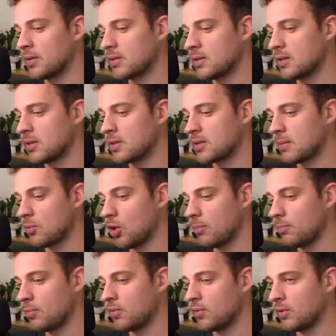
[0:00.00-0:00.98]
See, because I'm
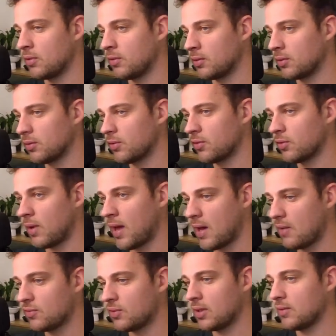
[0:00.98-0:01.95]
up material, so
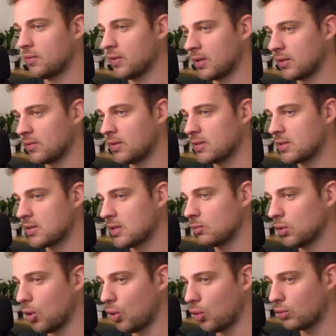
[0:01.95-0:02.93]
after I take this, he
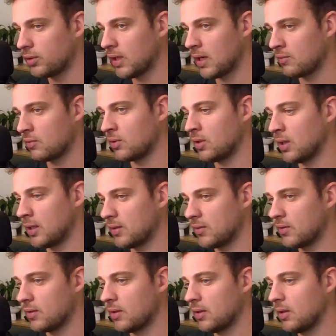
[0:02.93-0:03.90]
will only have a
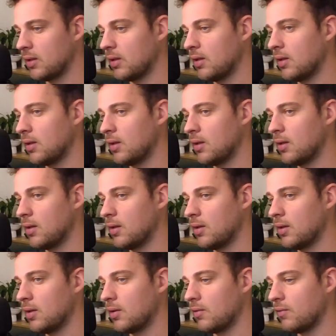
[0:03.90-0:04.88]
knight
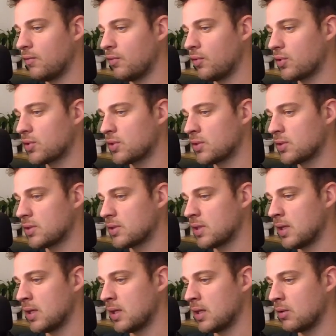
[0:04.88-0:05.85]
versus
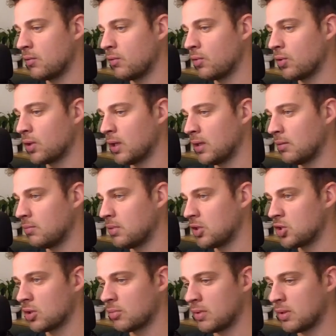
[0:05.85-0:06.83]
a rook and a
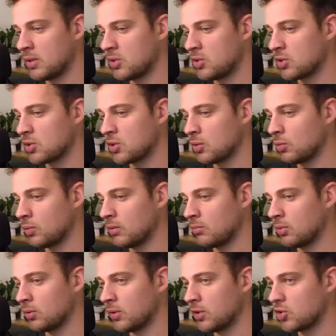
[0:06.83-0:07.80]
bishop, and it's just
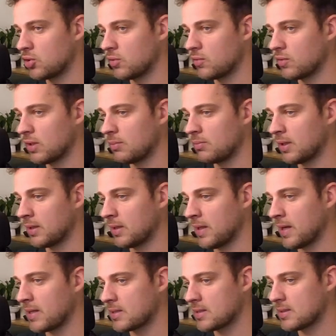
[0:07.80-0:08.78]
unwinnable. He should have kept that
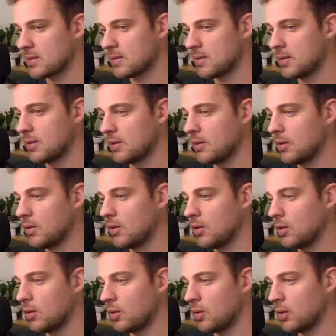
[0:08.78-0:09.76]
last
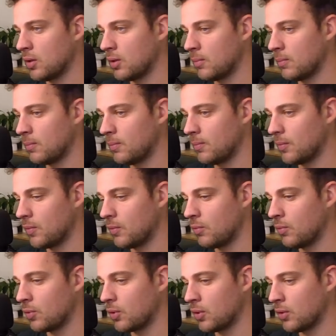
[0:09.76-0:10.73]

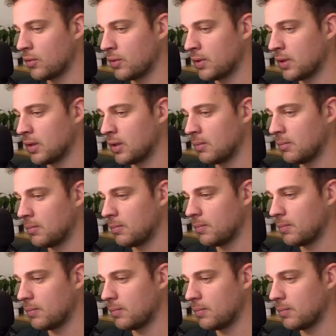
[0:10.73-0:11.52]
rook on the game.